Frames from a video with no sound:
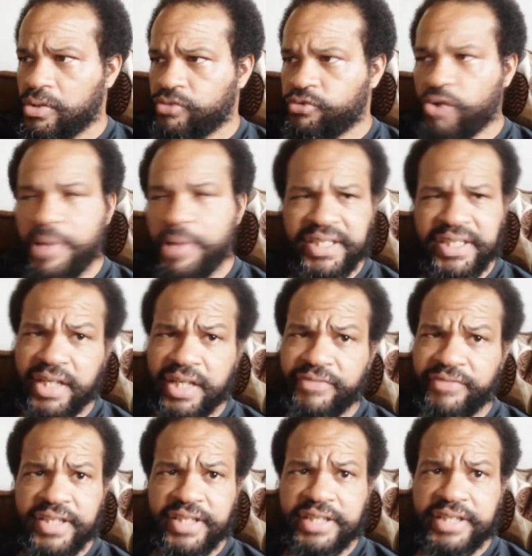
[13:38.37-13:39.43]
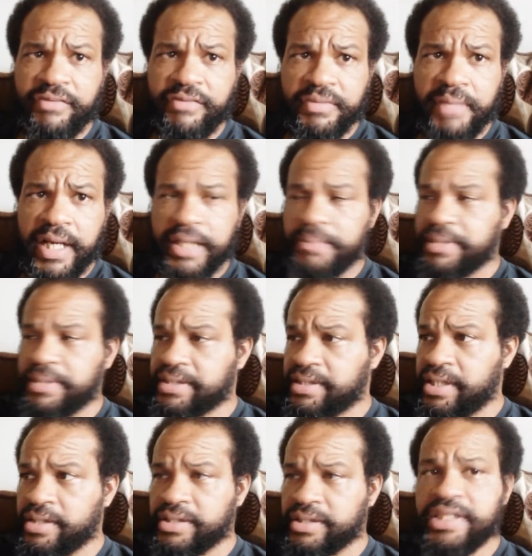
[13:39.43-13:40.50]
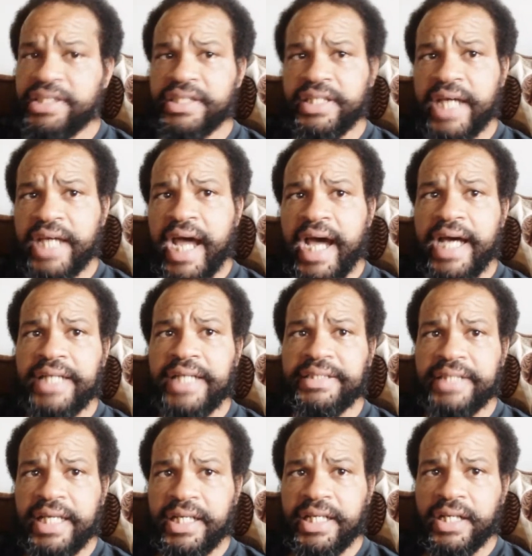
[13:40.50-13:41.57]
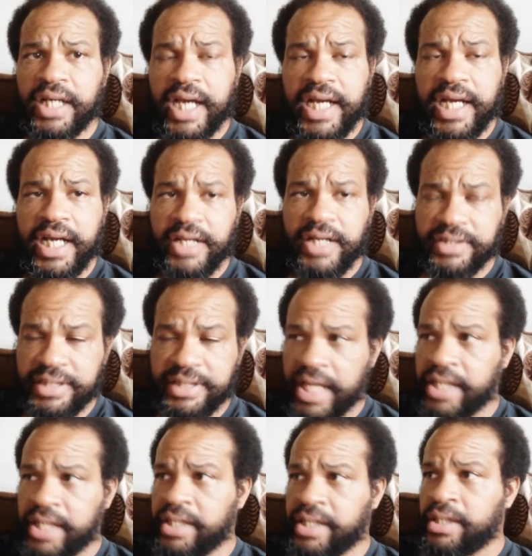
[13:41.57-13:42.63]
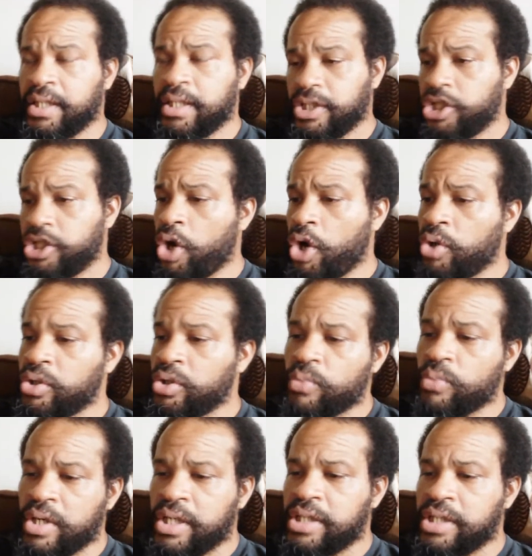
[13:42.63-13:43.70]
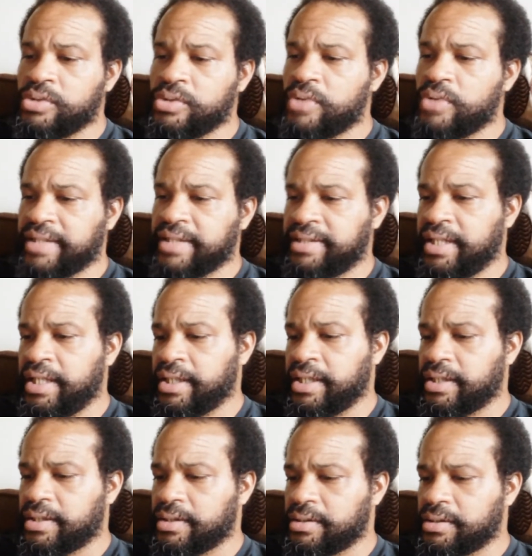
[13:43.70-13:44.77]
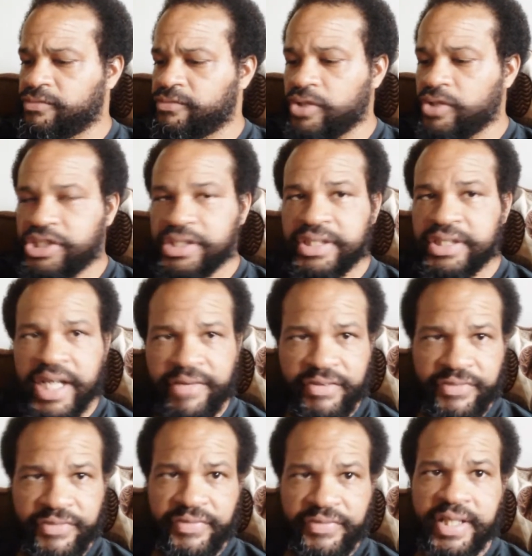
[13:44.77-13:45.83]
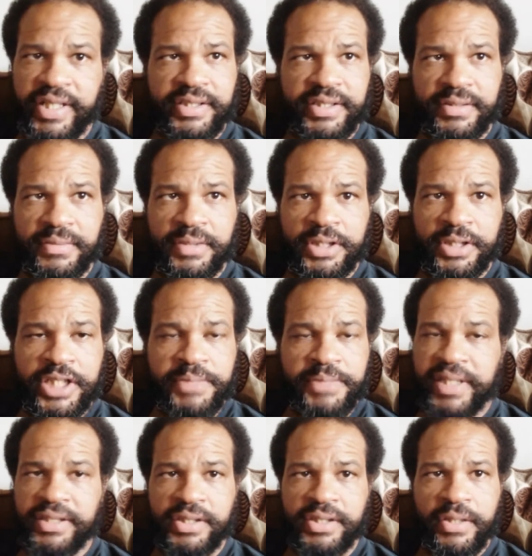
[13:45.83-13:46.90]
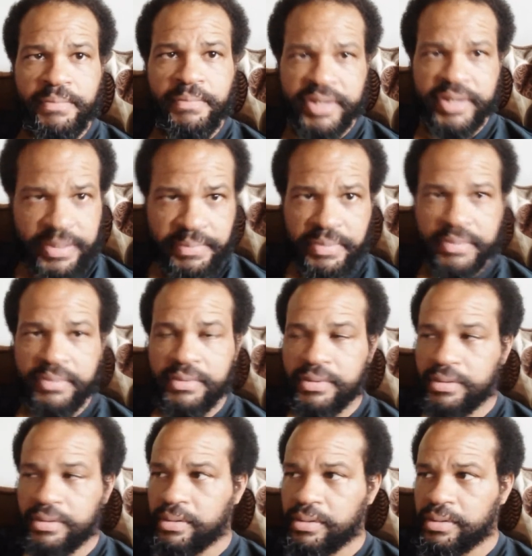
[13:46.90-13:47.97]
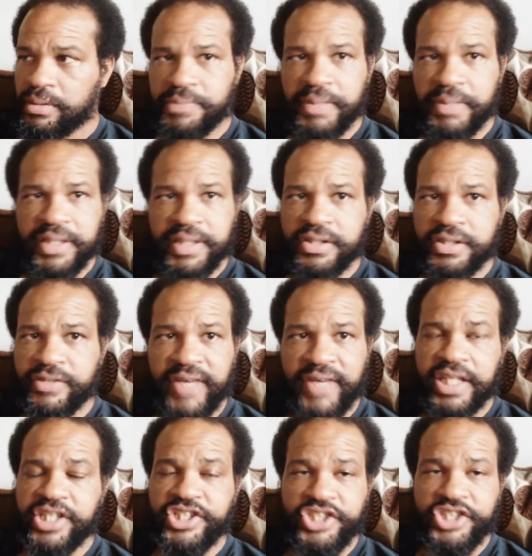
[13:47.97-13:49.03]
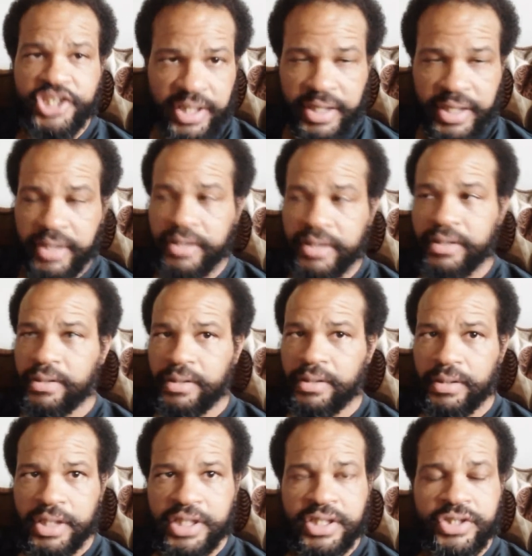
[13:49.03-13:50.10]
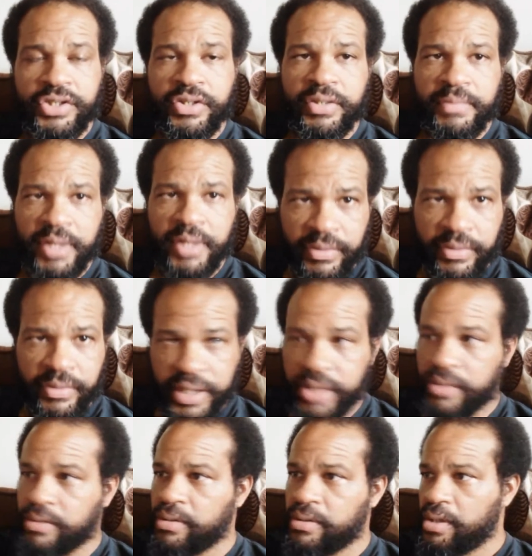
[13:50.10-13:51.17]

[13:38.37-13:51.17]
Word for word: Floyd basically faced everybody, but still, these are the guys that kind of outstanding. The only one who I think Floyd should never face, and just based on principle, just based on the fact that he cheated, is Antonio Margarito.